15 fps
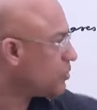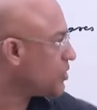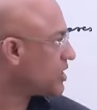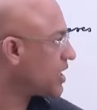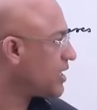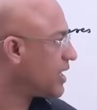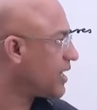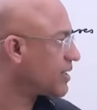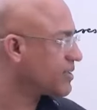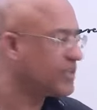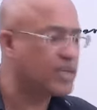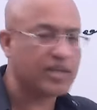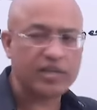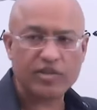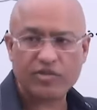which are
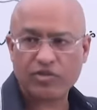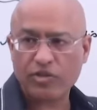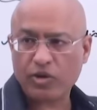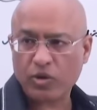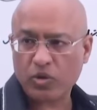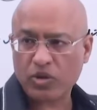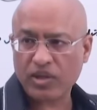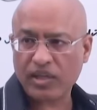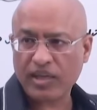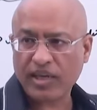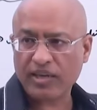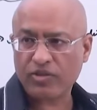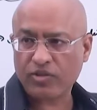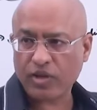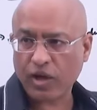directed against nicotinic
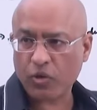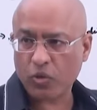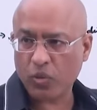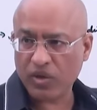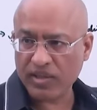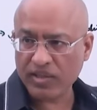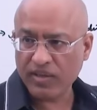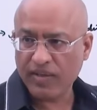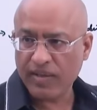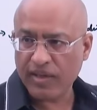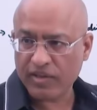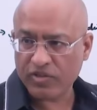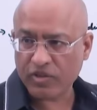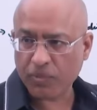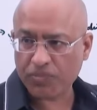acetylcholine
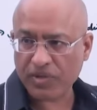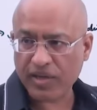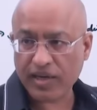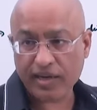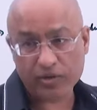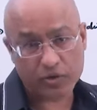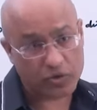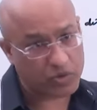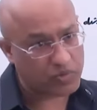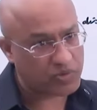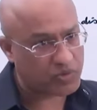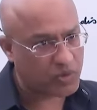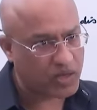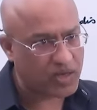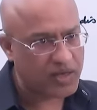receptor at
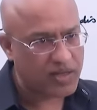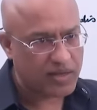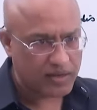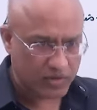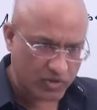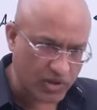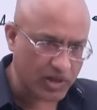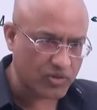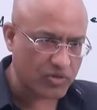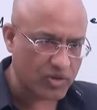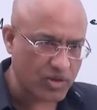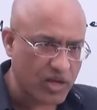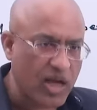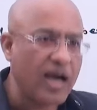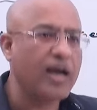neuromuscular
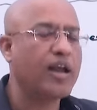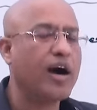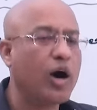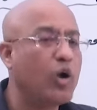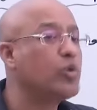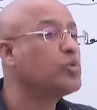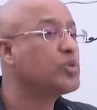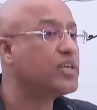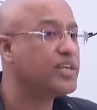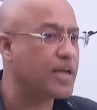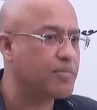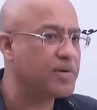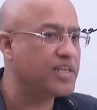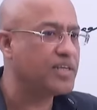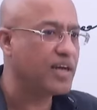junction. And how do they
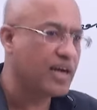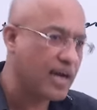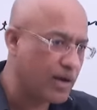damage?